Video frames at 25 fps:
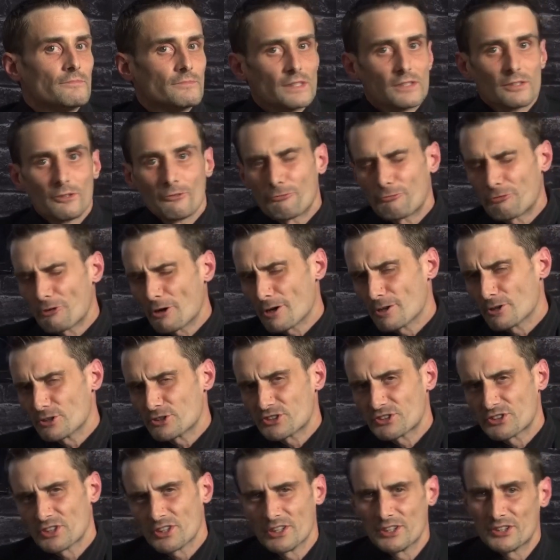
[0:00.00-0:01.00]
The
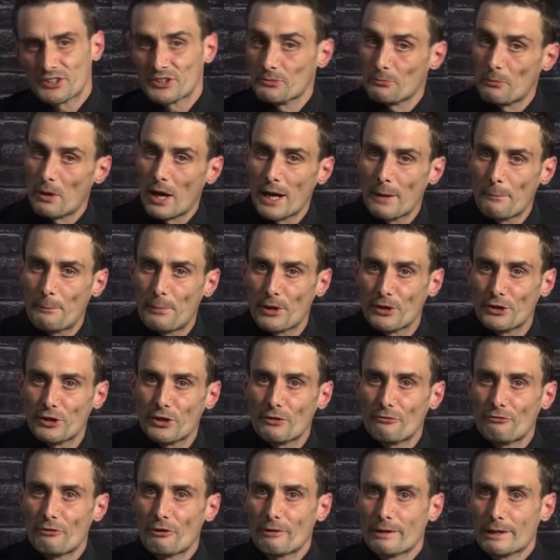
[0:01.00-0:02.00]
first is, in my opinion,
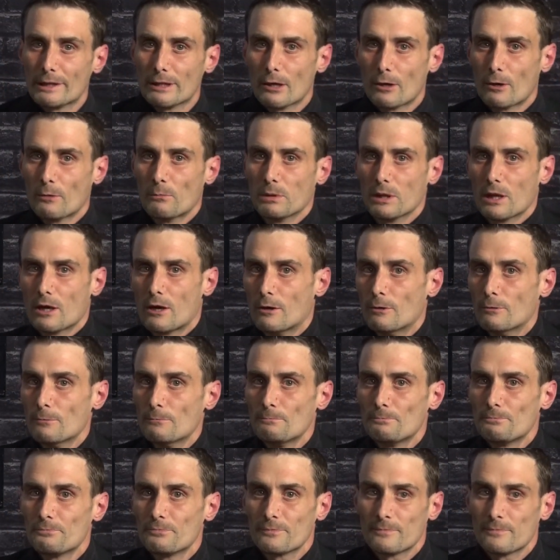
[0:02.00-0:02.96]
a very low blow.